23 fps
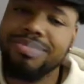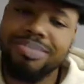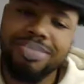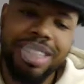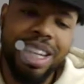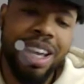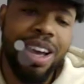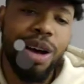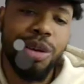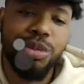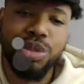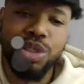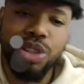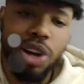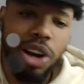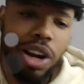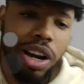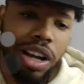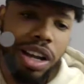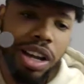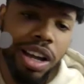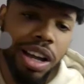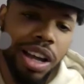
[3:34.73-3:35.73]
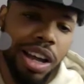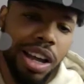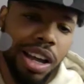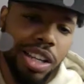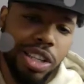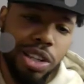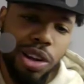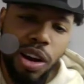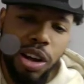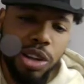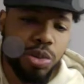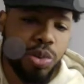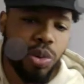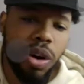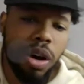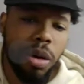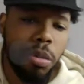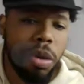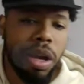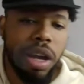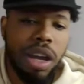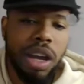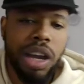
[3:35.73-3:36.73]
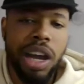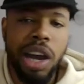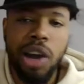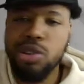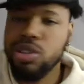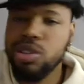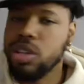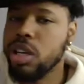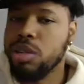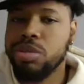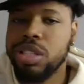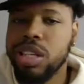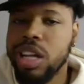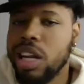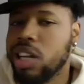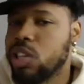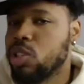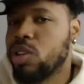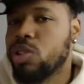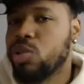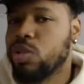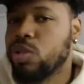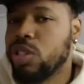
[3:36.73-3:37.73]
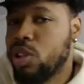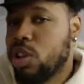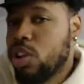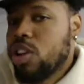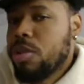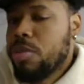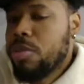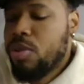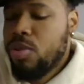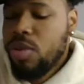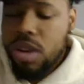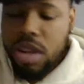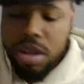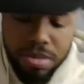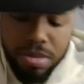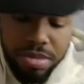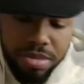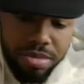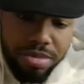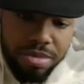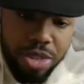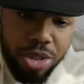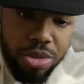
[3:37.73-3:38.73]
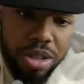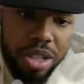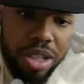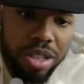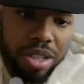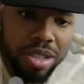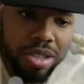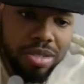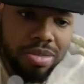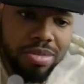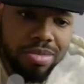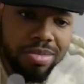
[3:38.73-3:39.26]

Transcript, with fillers: I'm sorry. It's always one, man. I always get upset. It's always, it's always gotta be one. It's ridiculous.